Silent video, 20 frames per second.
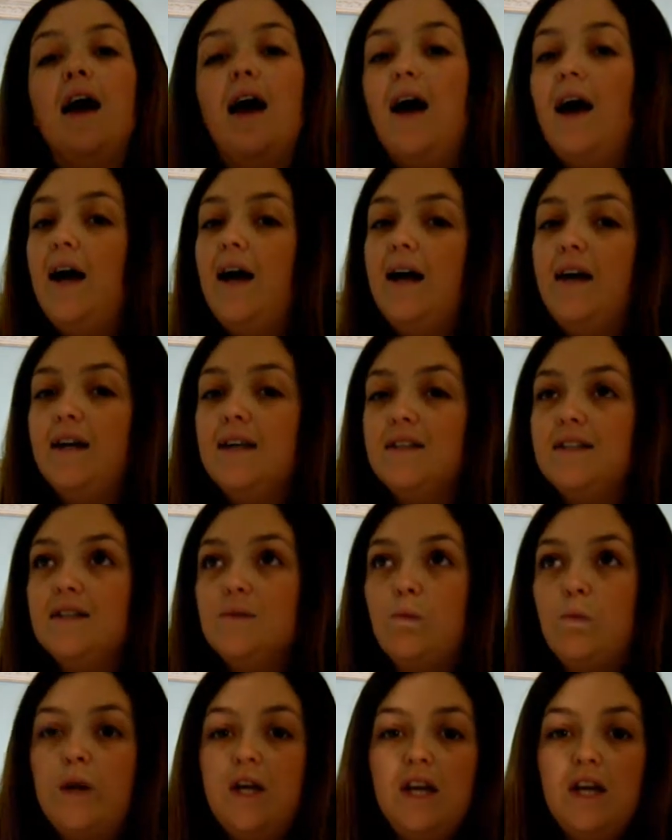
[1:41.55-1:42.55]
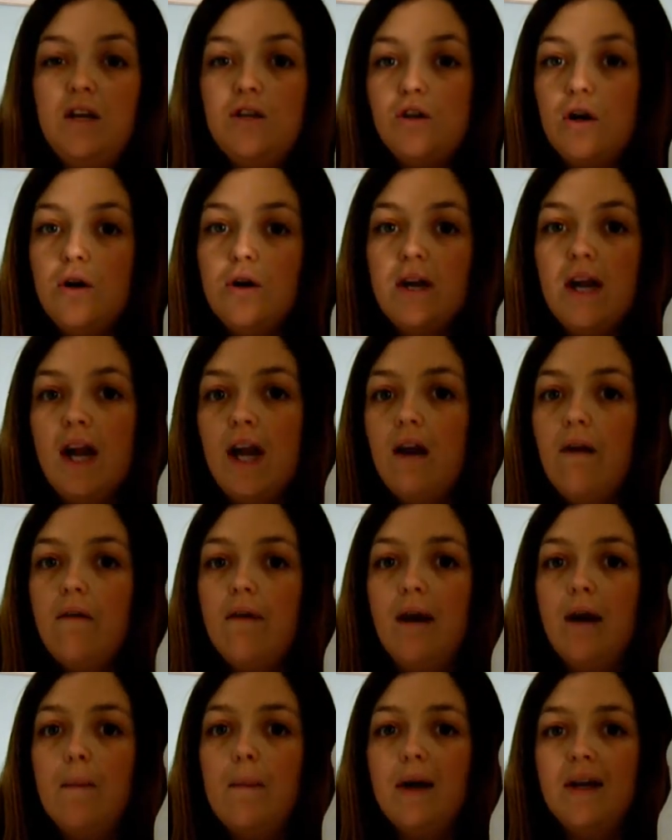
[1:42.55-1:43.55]
and we don't hear
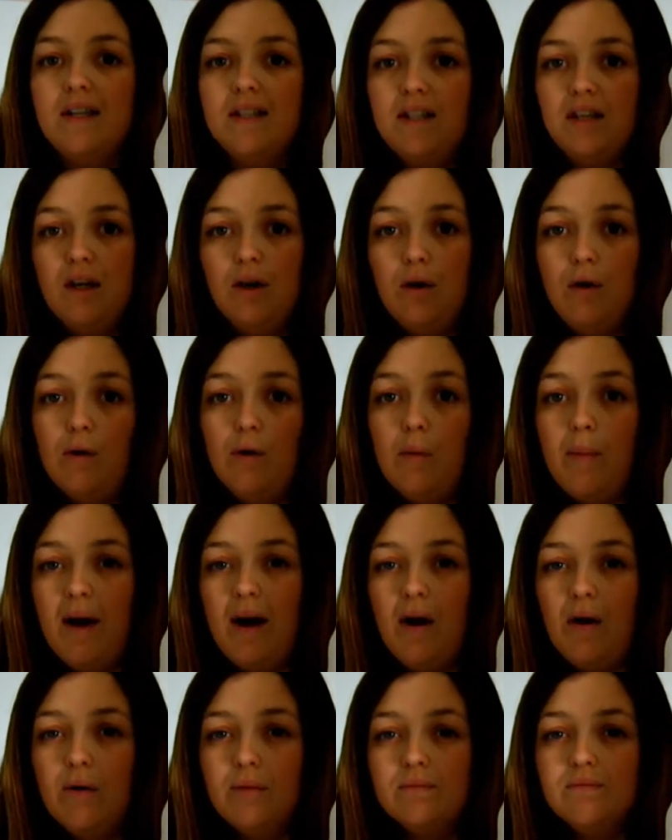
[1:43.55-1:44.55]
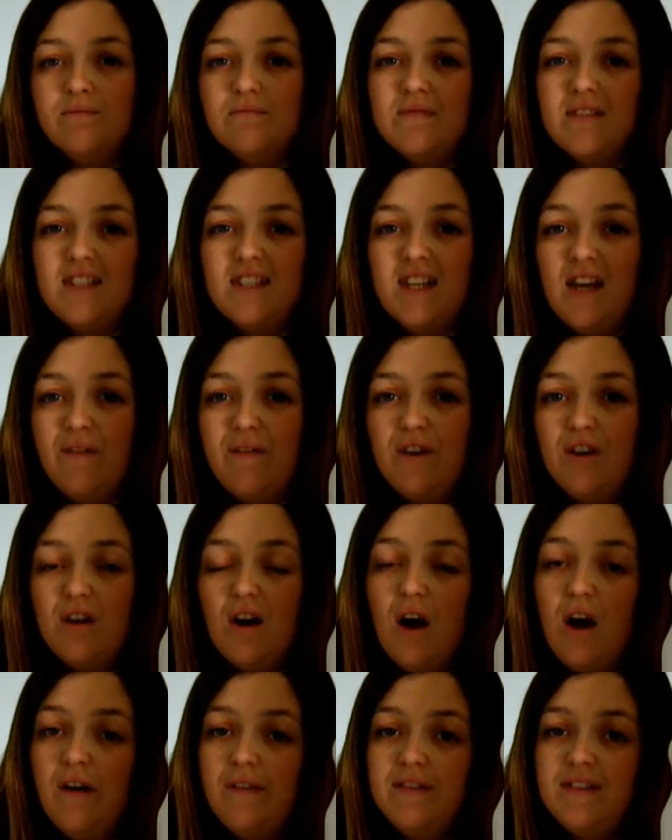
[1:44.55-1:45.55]
him until about 7,
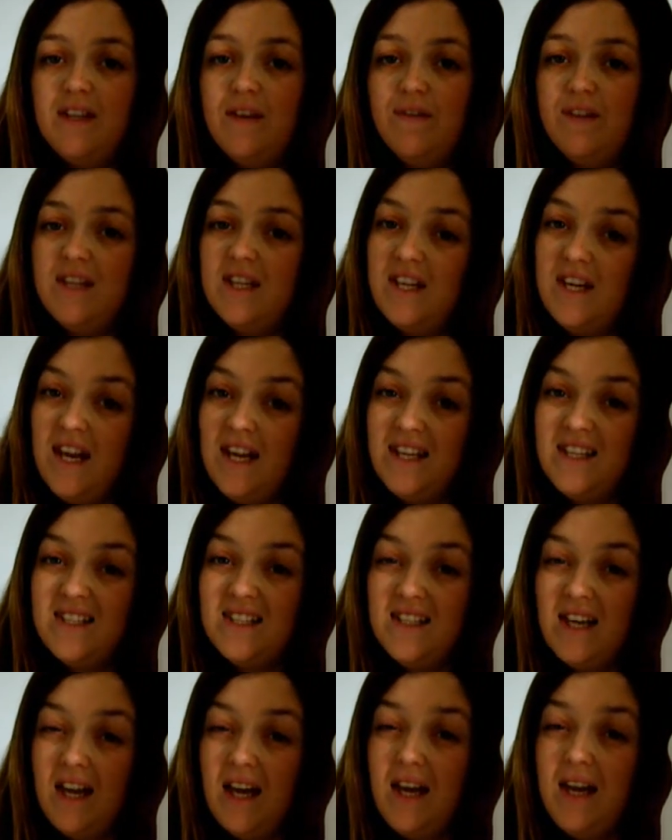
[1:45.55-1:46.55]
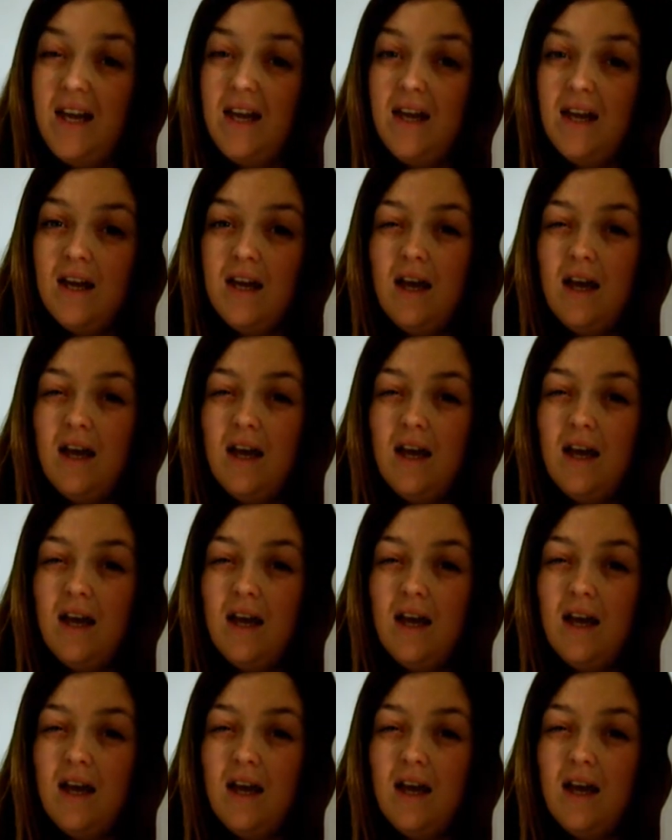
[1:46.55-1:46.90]
half 7 the next day.